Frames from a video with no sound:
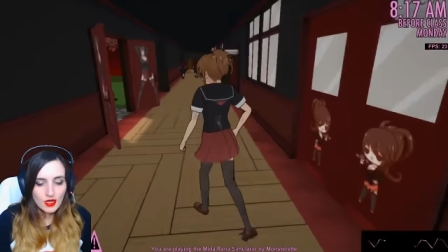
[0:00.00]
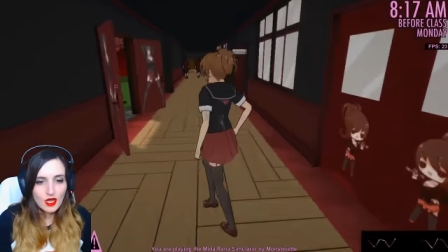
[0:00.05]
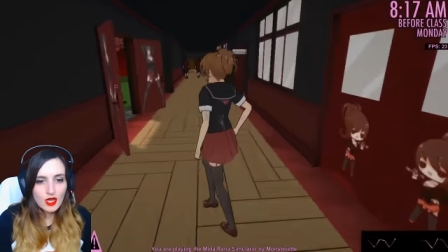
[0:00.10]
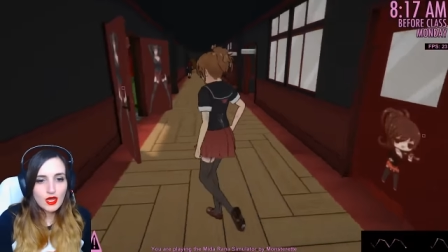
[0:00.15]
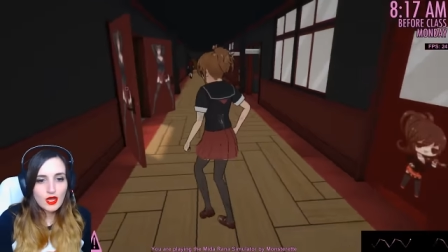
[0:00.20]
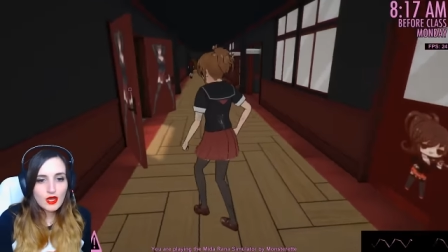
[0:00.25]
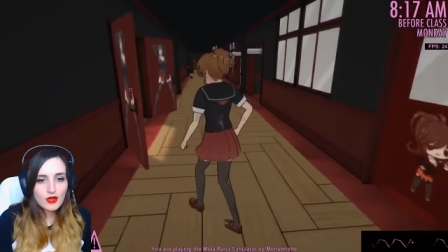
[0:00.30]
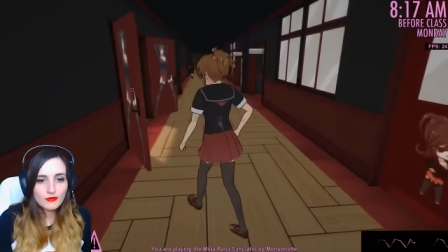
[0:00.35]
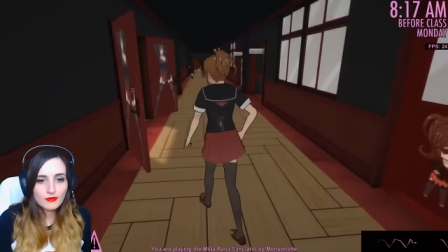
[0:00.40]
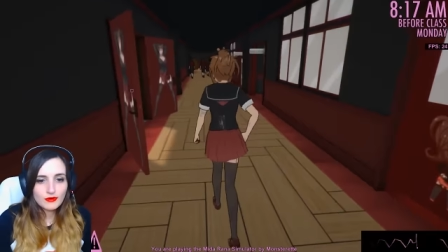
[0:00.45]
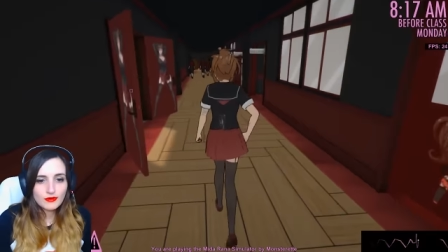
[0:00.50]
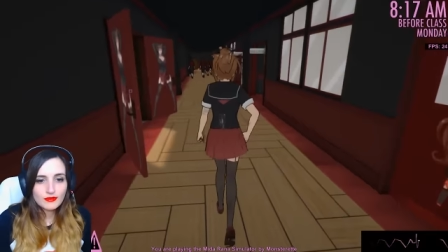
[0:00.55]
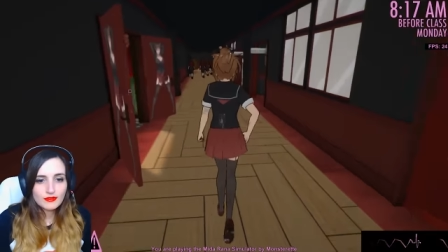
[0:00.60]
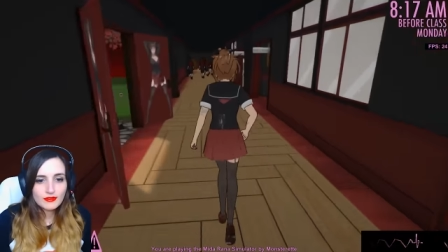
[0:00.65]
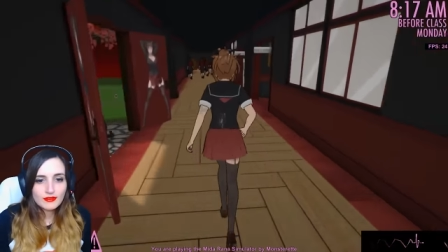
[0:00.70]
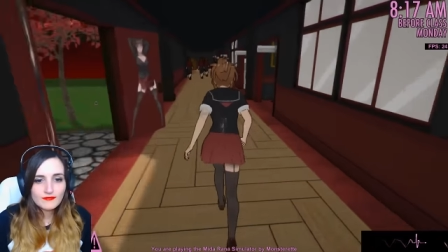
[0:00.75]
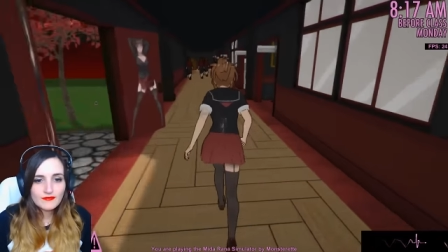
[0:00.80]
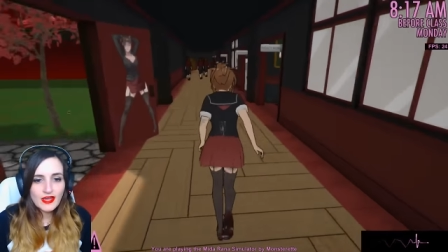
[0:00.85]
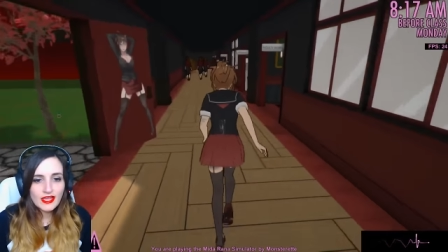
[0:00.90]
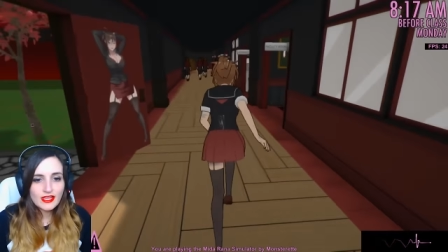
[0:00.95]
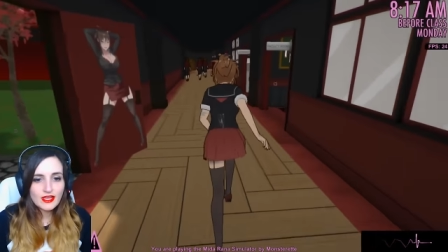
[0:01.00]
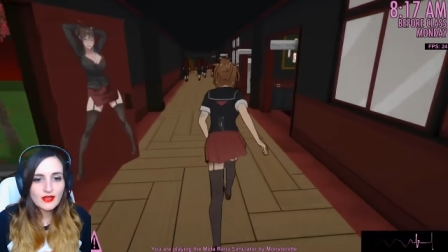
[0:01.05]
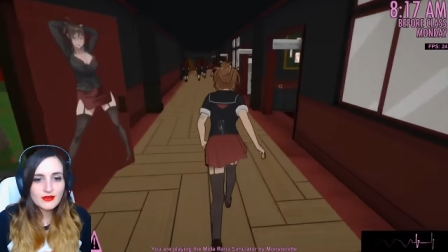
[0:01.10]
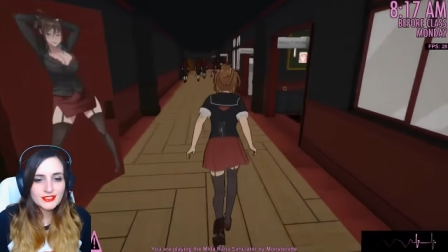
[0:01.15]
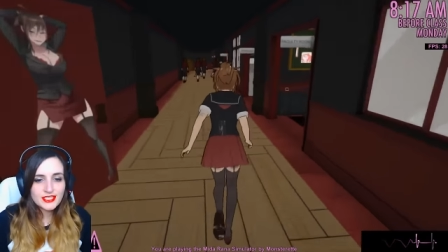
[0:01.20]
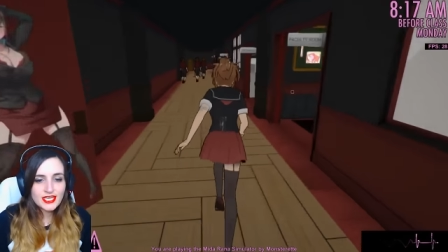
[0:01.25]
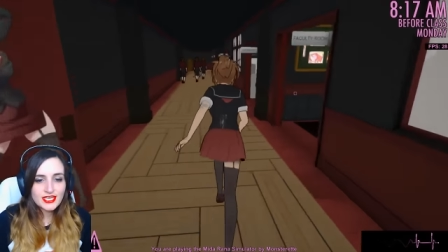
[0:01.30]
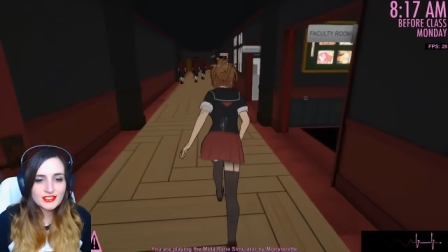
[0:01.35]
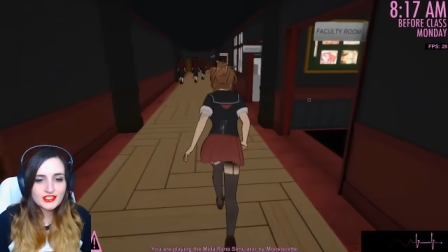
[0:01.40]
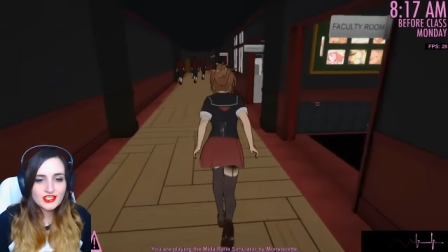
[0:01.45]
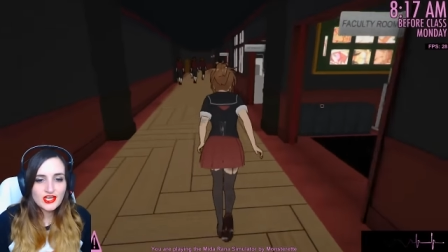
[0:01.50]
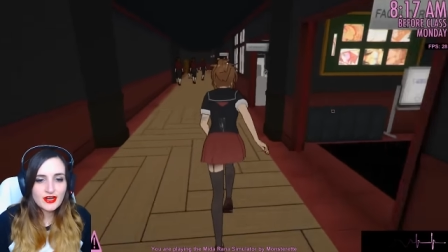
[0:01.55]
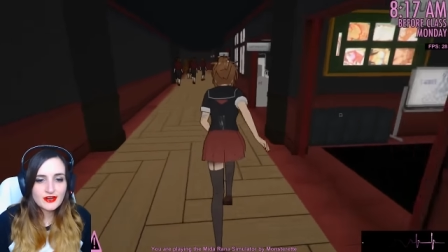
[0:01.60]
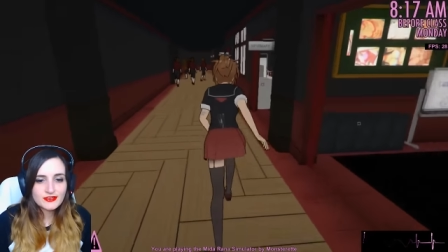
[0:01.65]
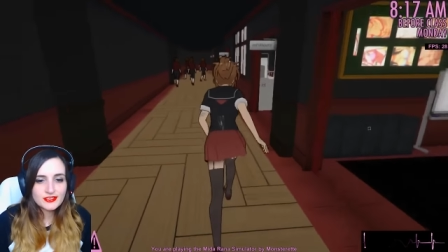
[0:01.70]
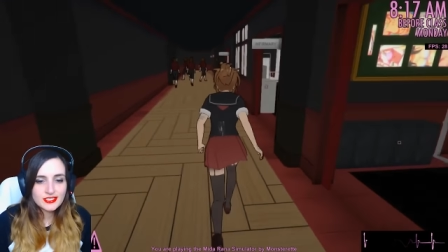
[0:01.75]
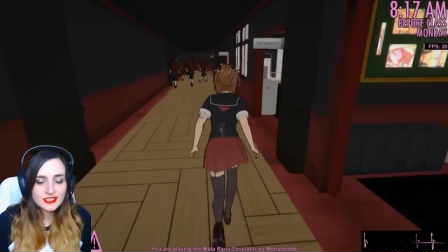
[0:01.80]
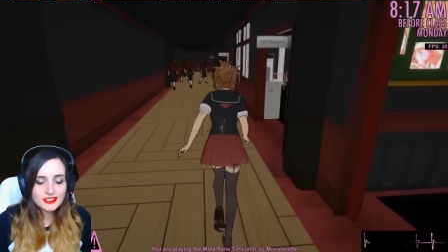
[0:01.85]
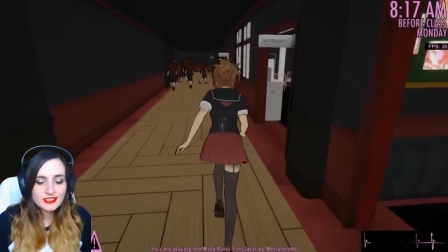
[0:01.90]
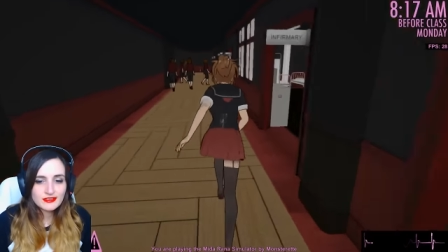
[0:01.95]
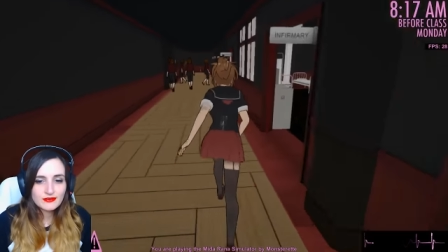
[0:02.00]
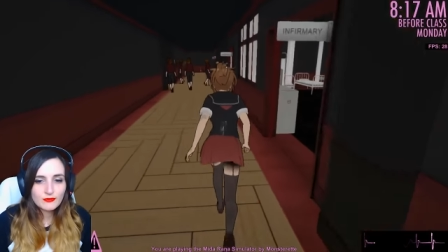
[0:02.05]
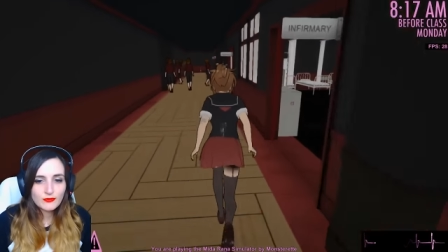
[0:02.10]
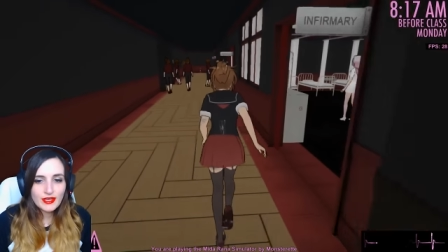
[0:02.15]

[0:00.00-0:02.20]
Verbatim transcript: Oh! Fellow teachers!